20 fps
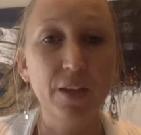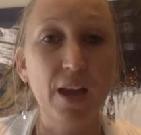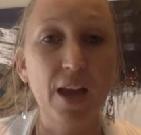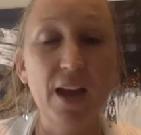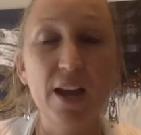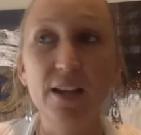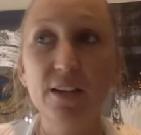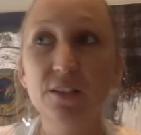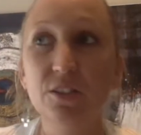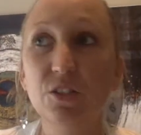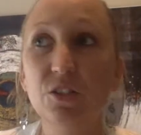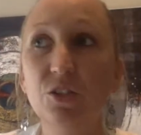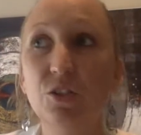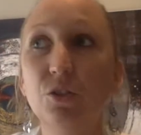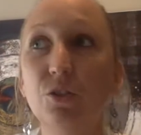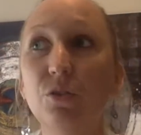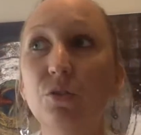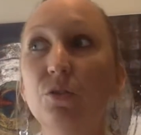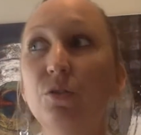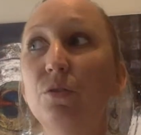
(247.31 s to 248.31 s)
and
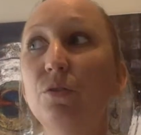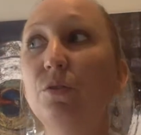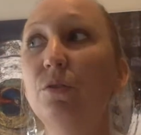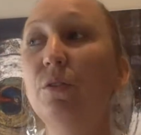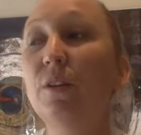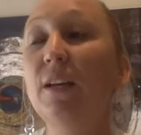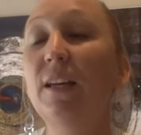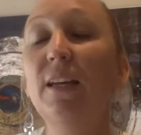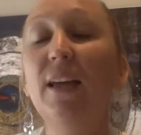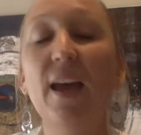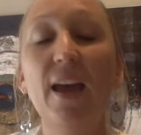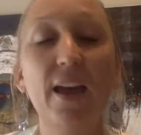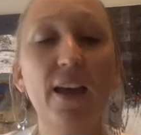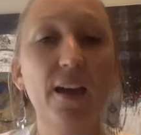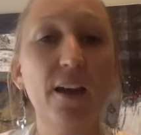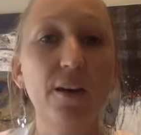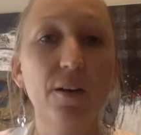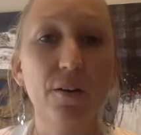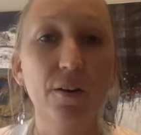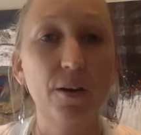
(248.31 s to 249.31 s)
to
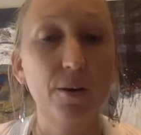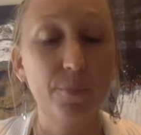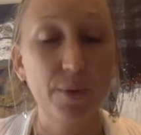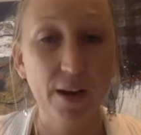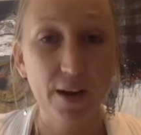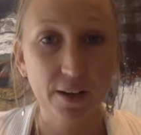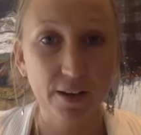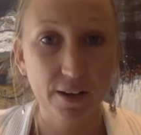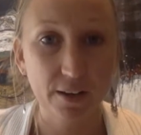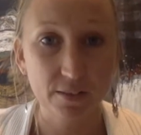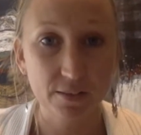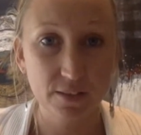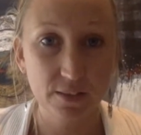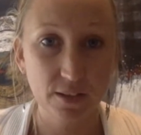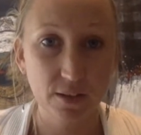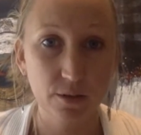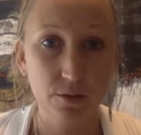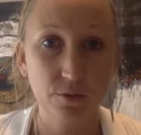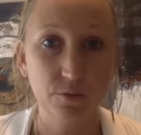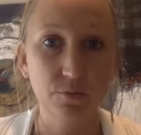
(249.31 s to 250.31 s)
care about
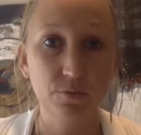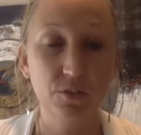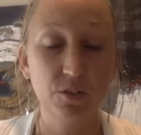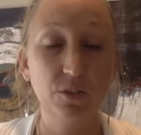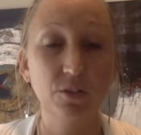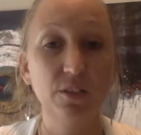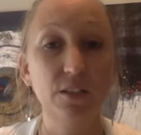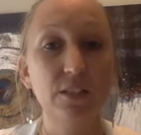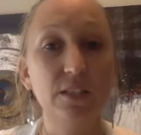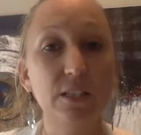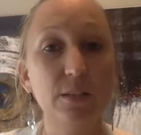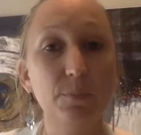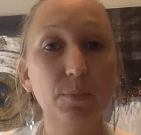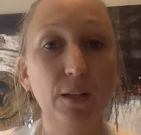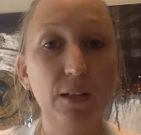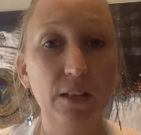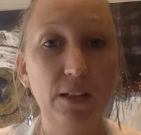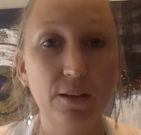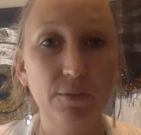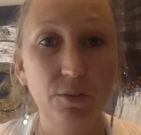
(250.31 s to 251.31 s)
ourselves on a deeper
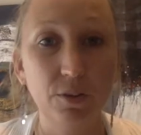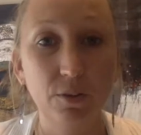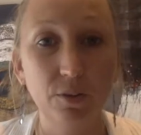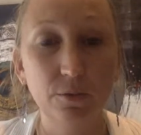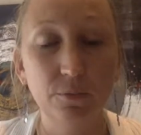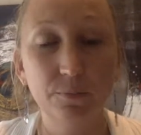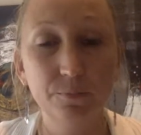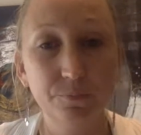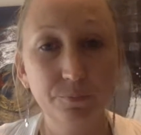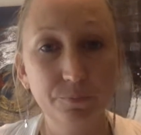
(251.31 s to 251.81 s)
level,